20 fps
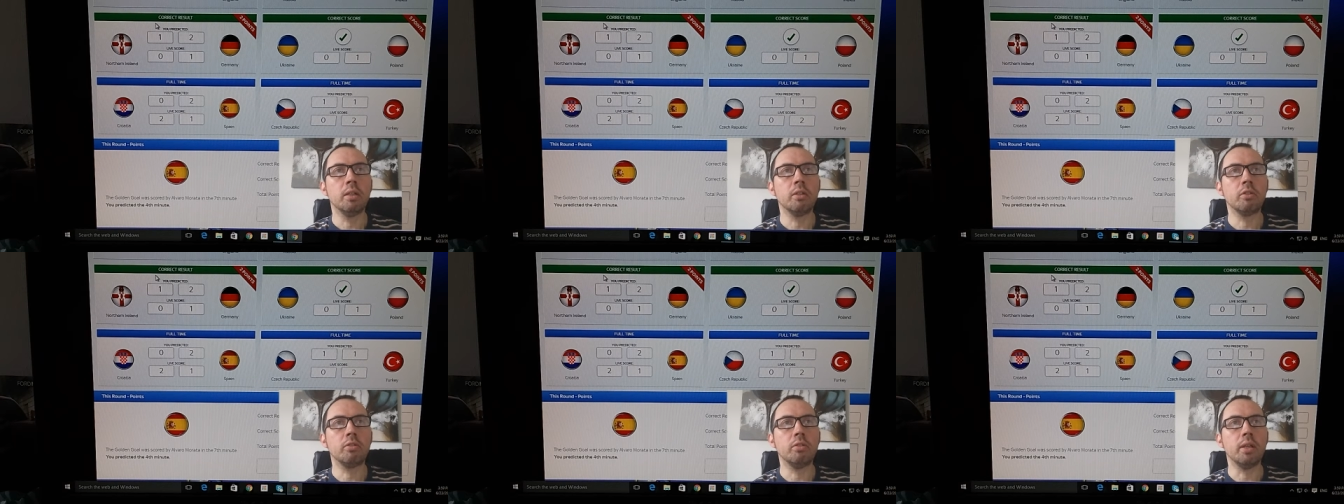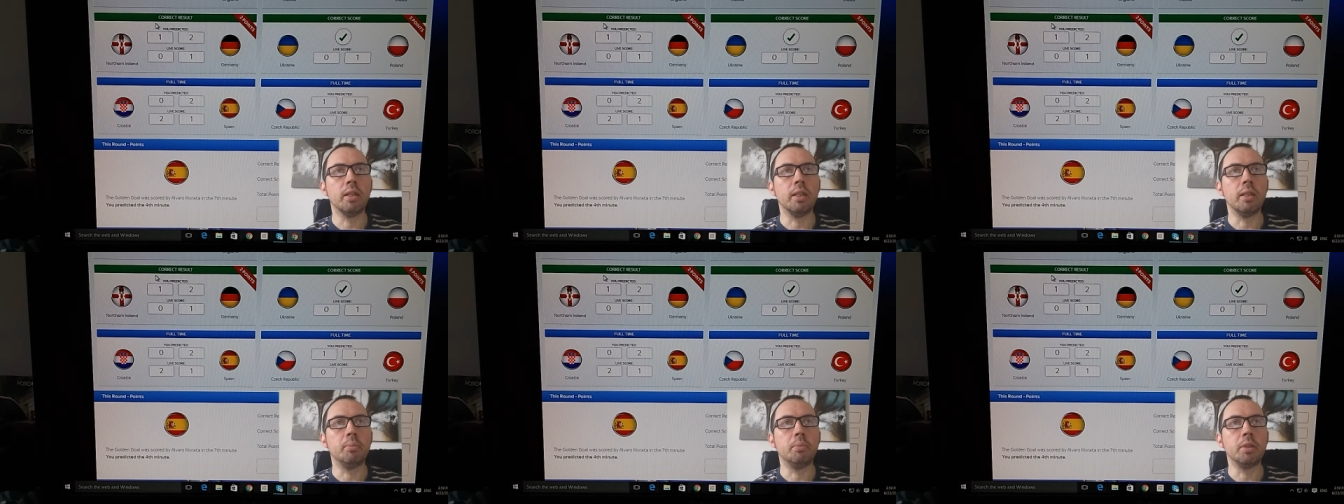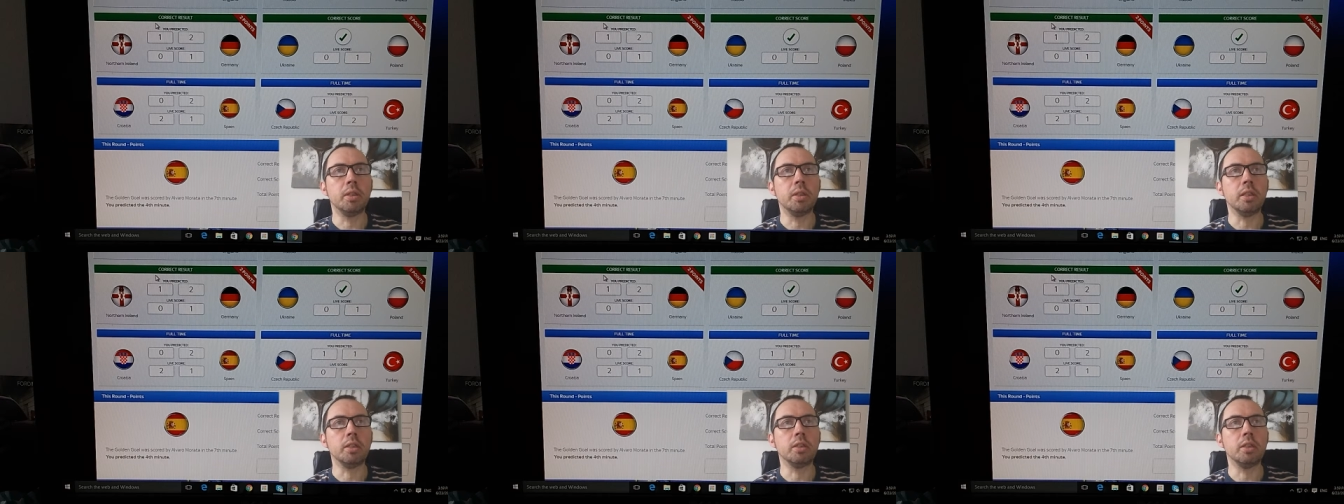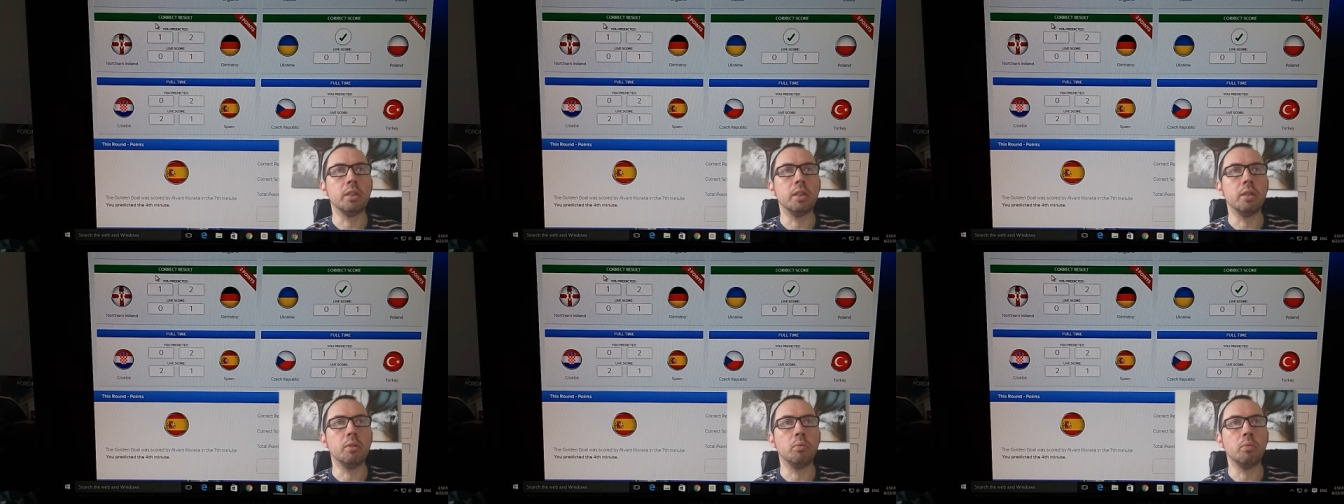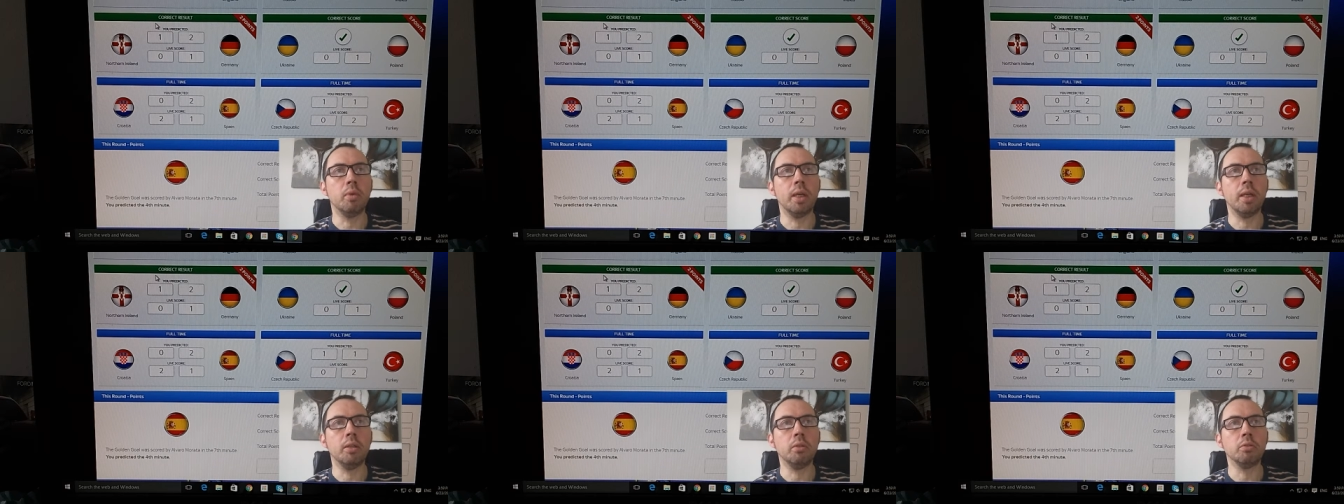correctly predicted that
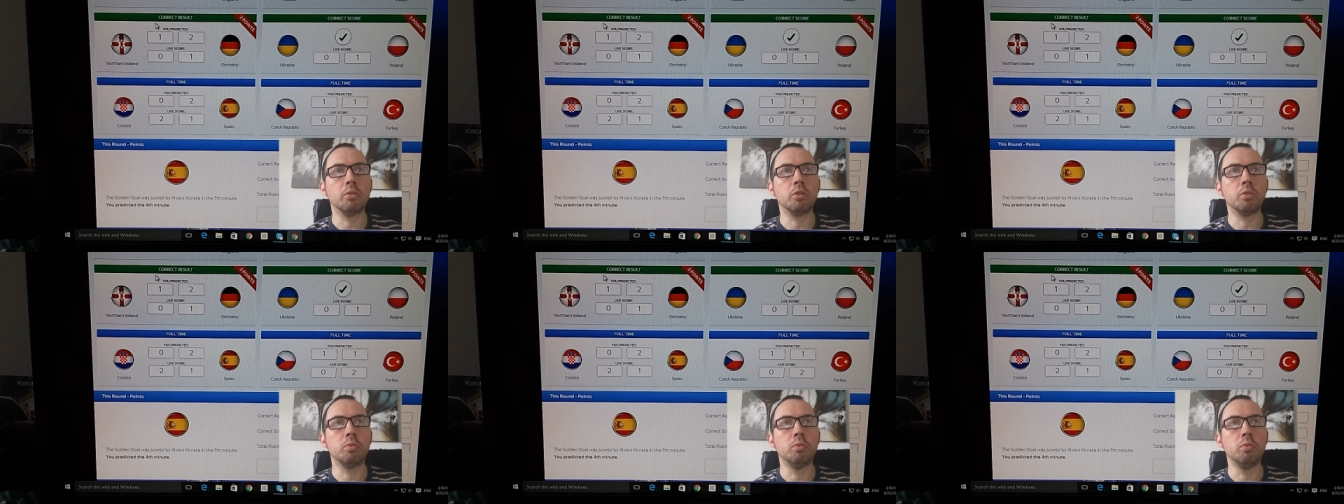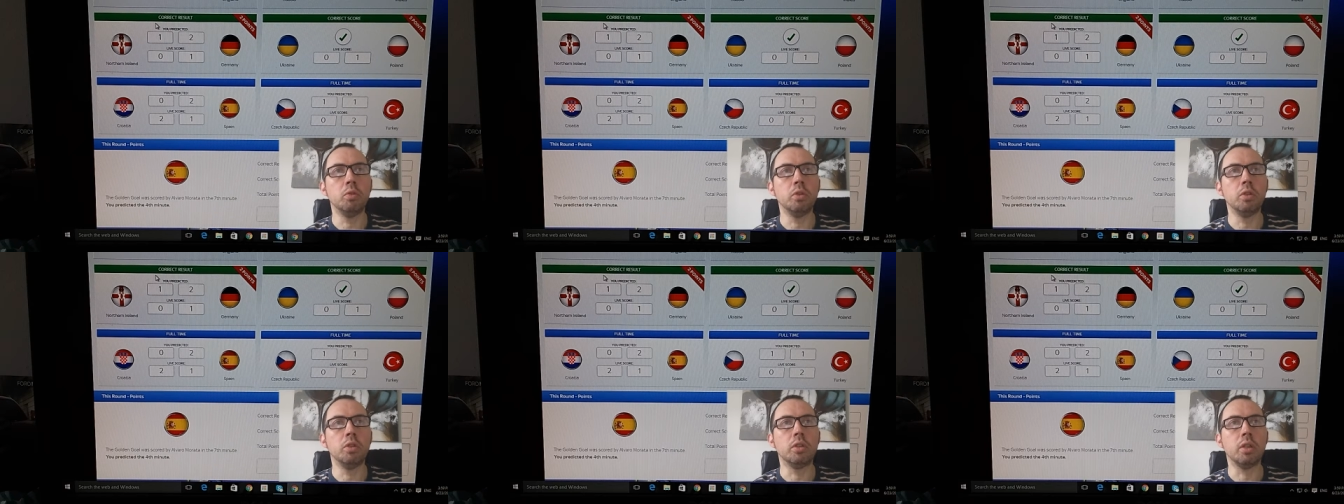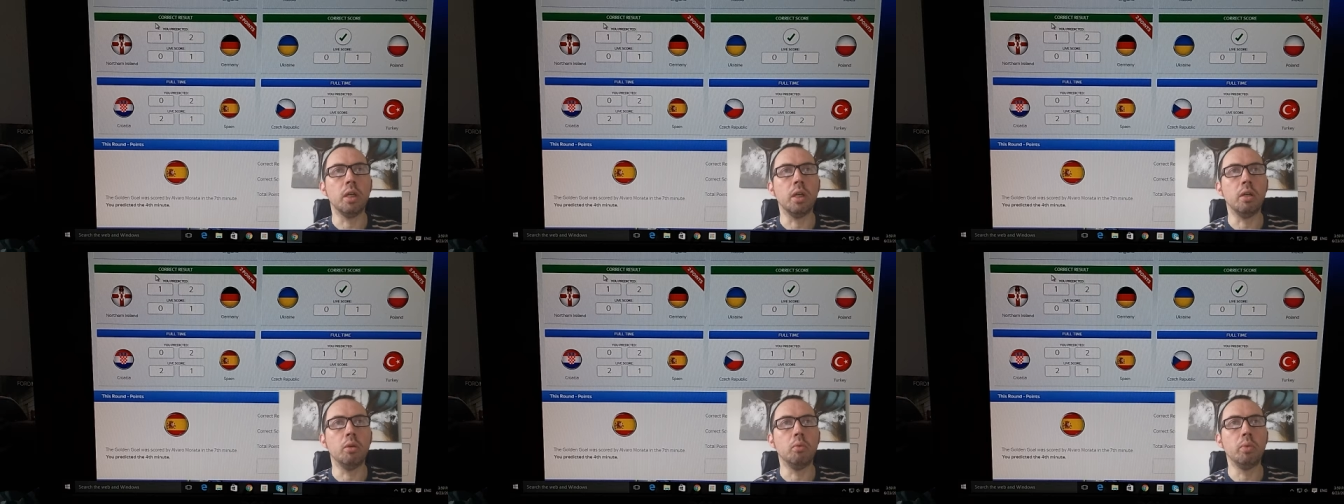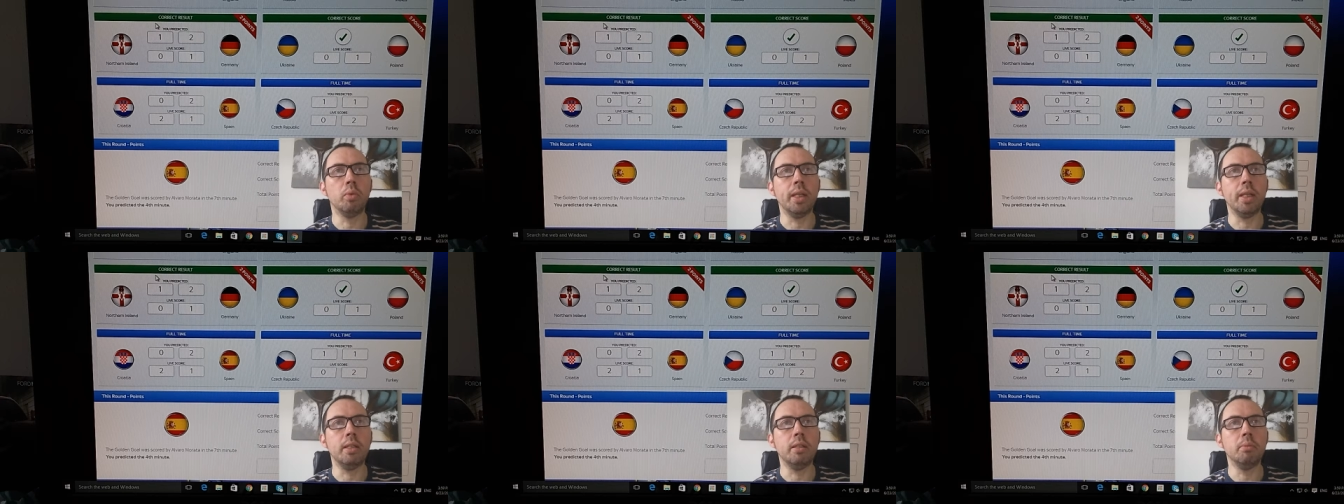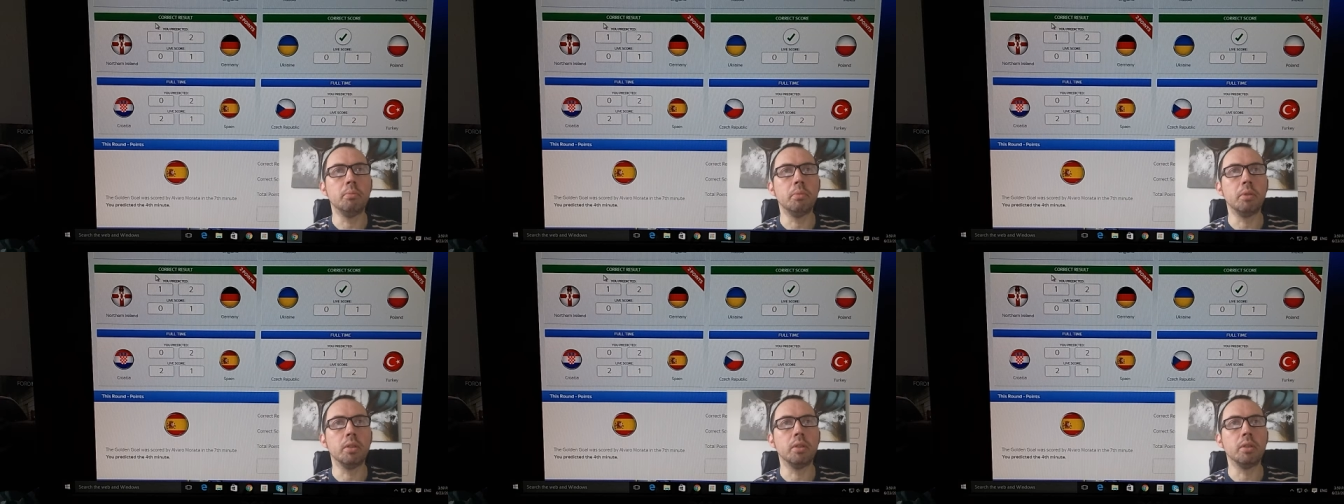Wales would uh,
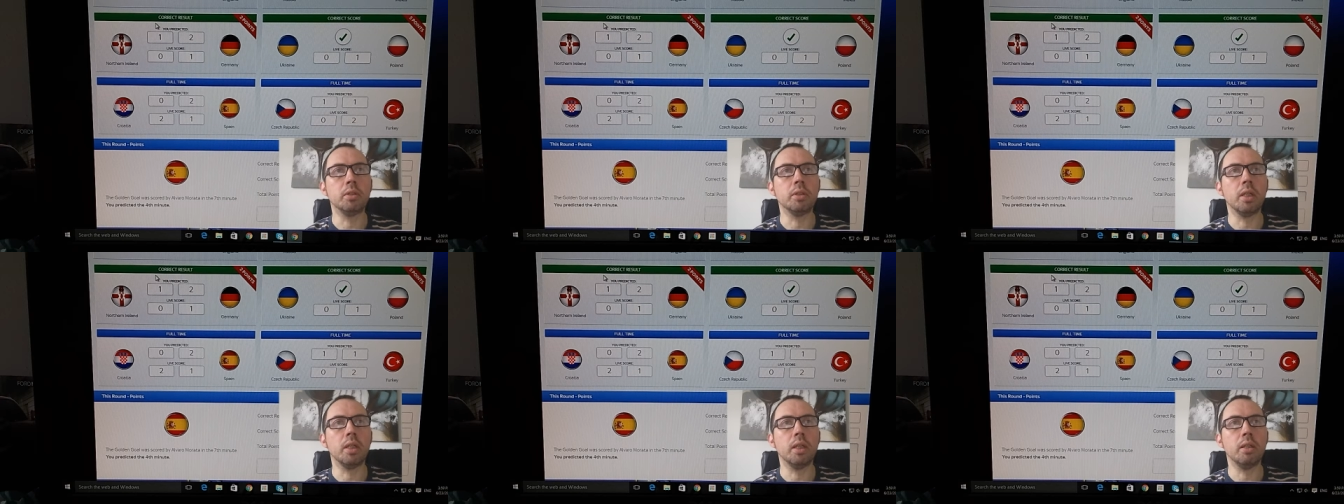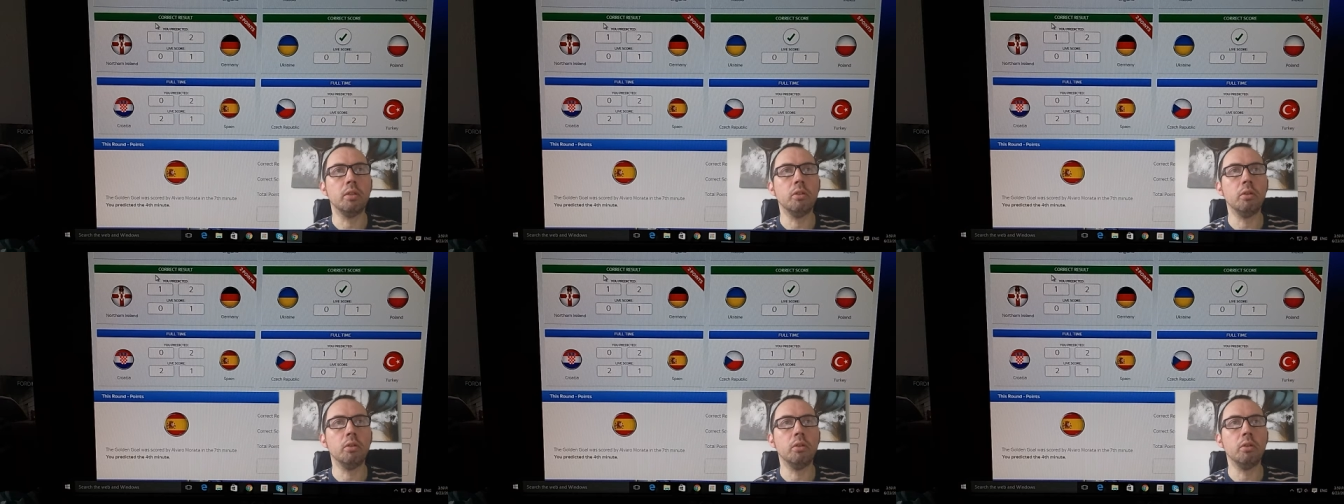win, but uh,